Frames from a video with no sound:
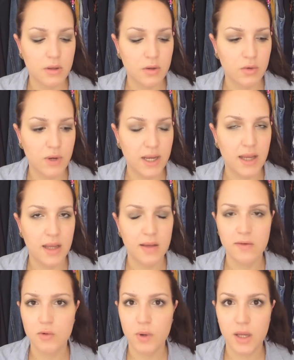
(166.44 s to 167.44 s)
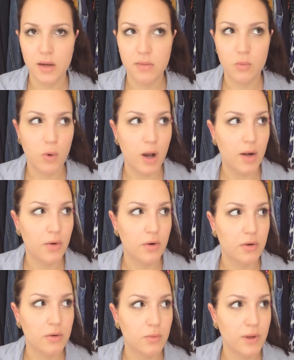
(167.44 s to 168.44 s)
Creedence
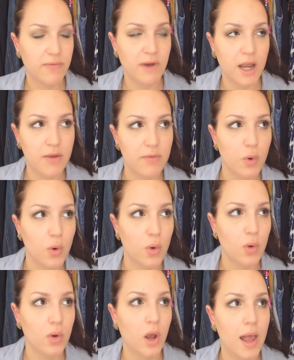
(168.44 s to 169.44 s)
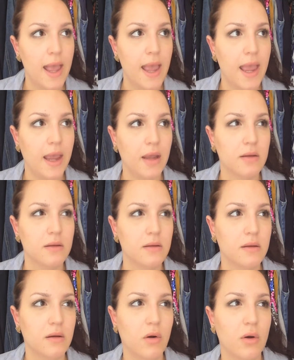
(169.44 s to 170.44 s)
Clearwater Revival,
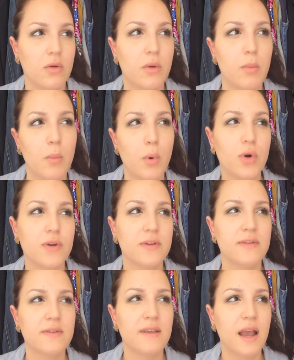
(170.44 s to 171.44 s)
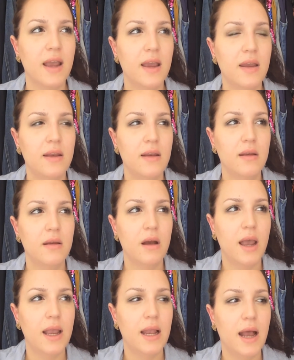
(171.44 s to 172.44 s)
and on the modern side,
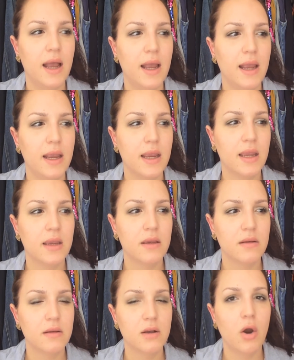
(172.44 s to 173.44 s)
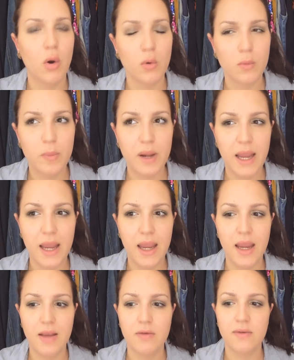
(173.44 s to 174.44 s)
I like
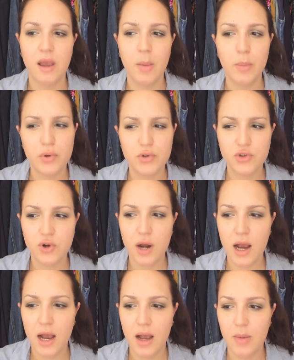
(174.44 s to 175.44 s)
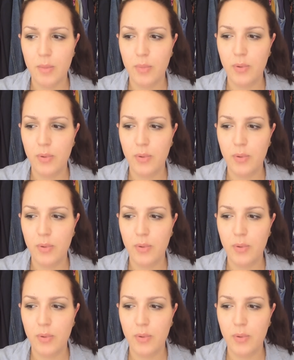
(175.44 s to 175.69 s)
Coldplay, The Temple Trap,